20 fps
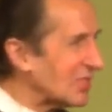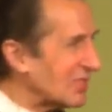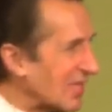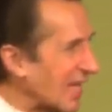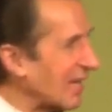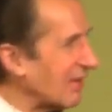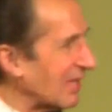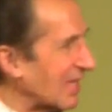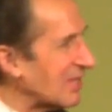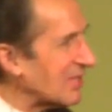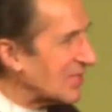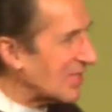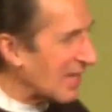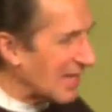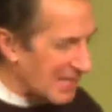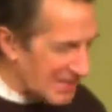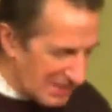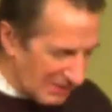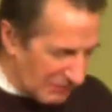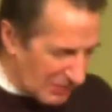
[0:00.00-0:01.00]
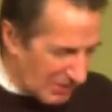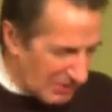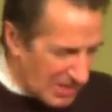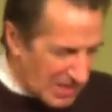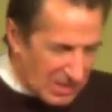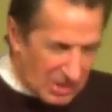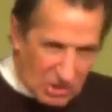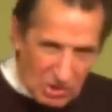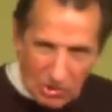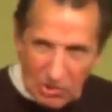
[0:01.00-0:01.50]
down inside the very
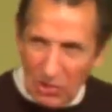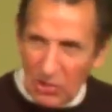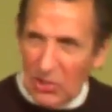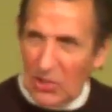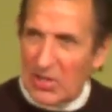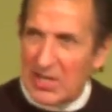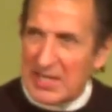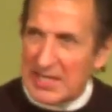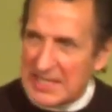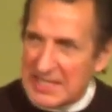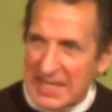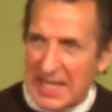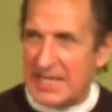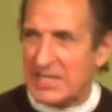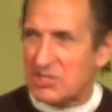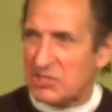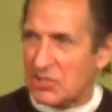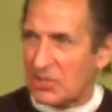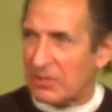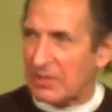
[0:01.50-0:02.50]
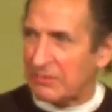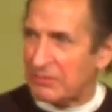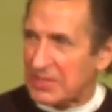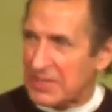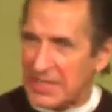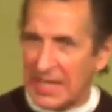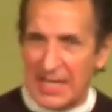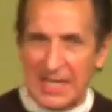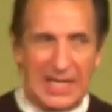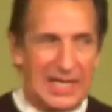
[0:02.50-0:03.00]
core nature of
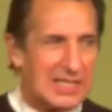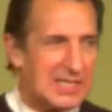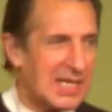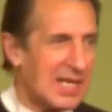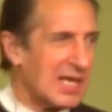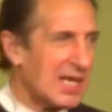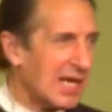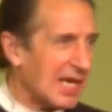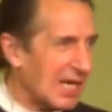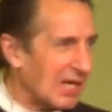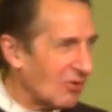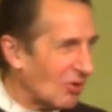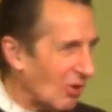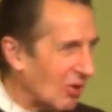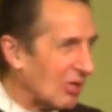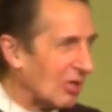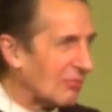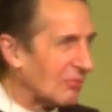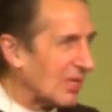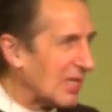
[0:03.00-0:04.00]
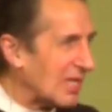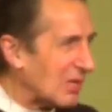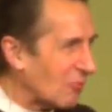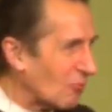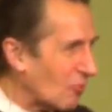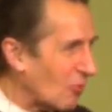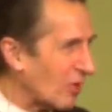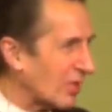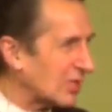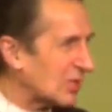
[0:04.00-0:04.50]
God and all that He
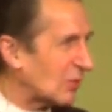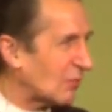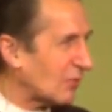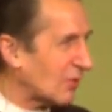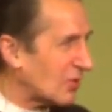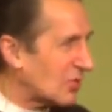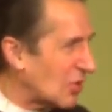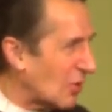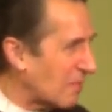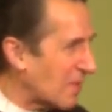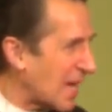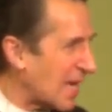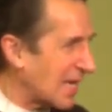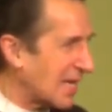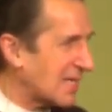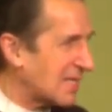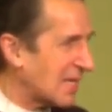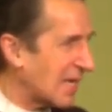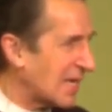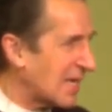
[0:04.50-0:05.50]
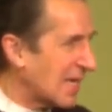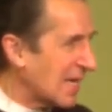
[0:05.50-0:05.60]
wants for humanity